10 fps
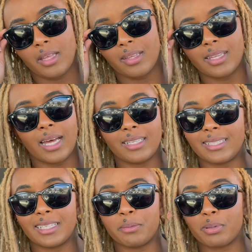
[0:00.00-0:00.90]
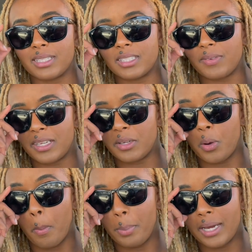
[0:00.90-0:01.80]
not that impressive, I
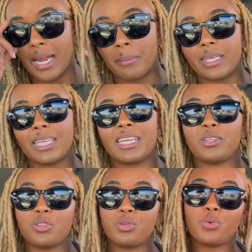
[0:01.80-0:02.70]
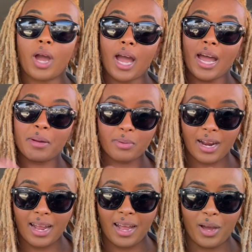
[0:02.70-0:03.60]
know, but I'm getting new
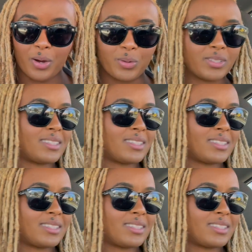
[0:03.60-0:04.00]
eyebrows.